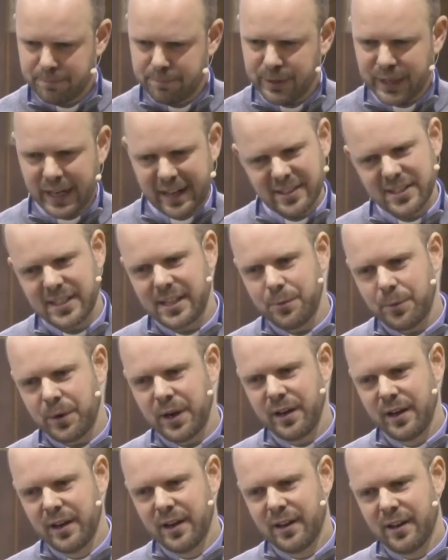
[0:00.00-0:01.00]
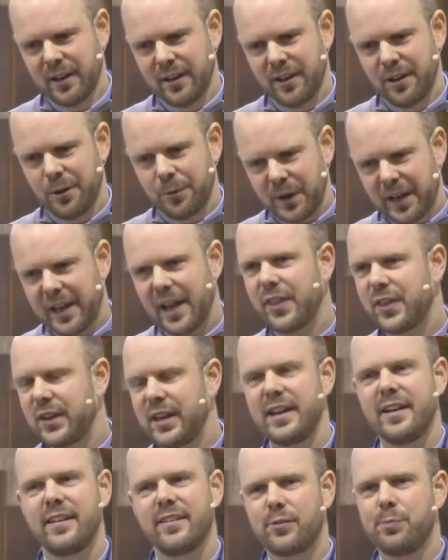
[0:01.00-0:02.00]
But actually, we're, we're
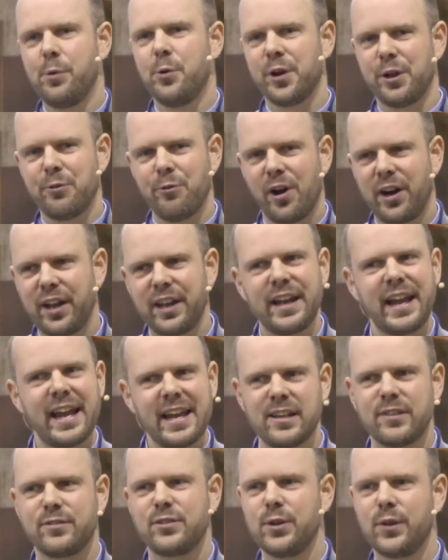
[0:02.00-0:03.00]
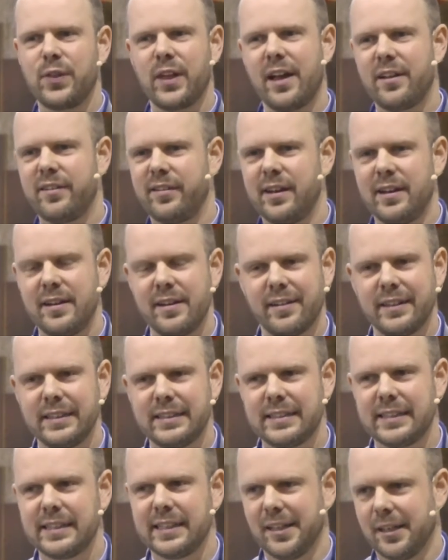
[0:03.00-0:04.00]
gathered here this morning, right at the end of
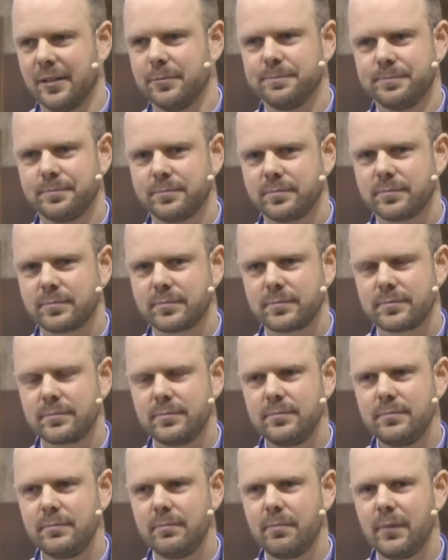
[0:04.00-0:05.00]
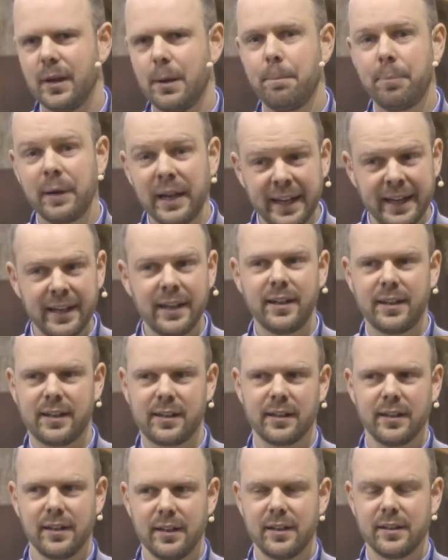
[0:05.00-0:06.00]
2019.
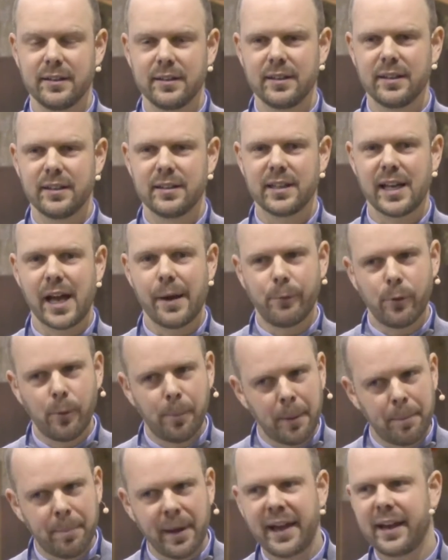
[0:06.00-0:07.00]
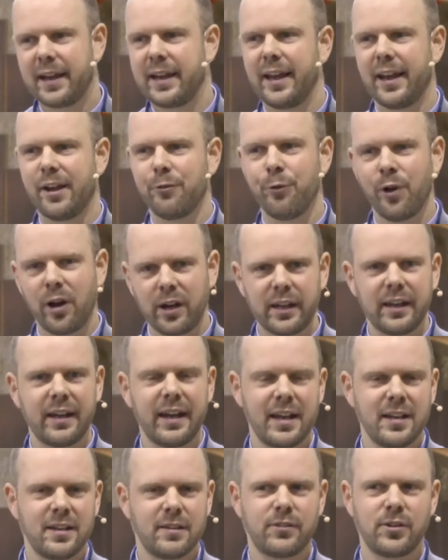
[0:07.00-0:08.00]
Blink, and we'll be back here right at
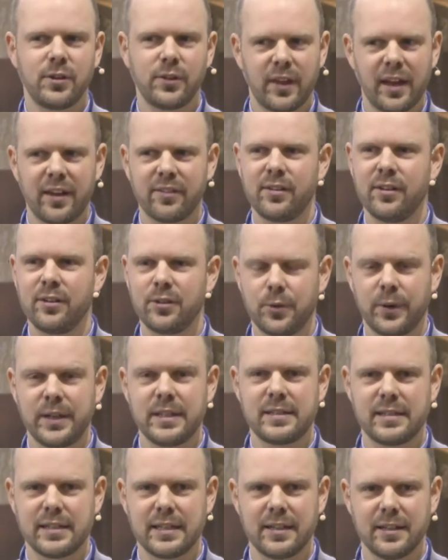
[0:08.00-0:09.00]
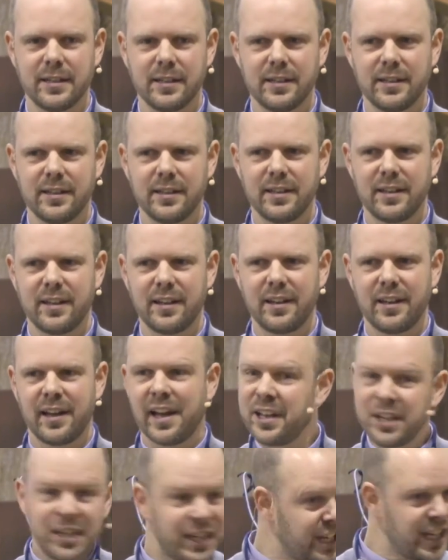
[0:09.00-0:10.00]
the end of 2020.
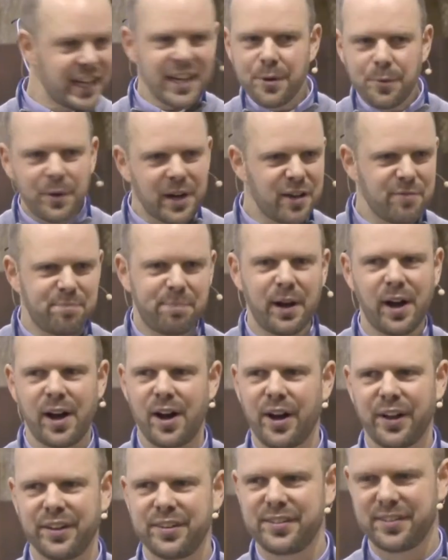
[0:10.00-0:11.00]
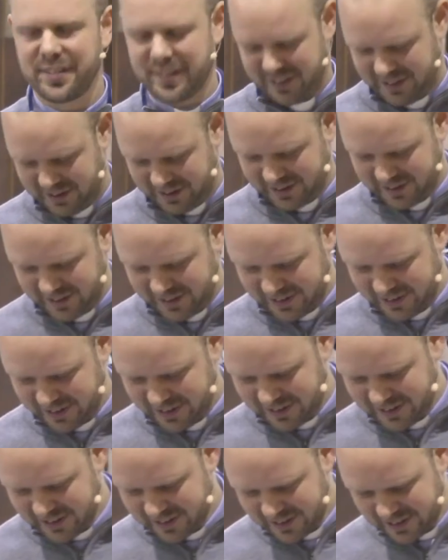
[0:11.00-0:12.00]
And the year will have passed.
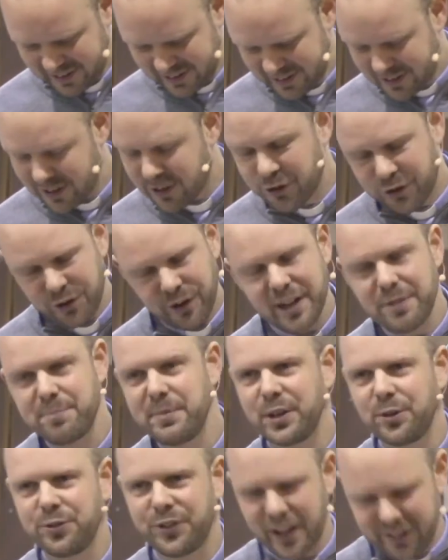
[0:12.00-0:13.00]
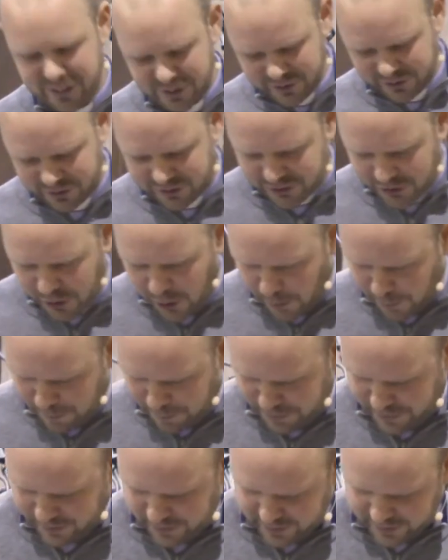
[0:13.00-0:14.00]
The treadmill doesn't
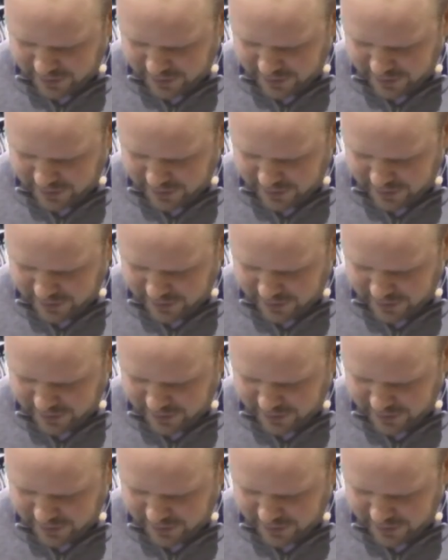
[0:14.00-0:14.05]
stop.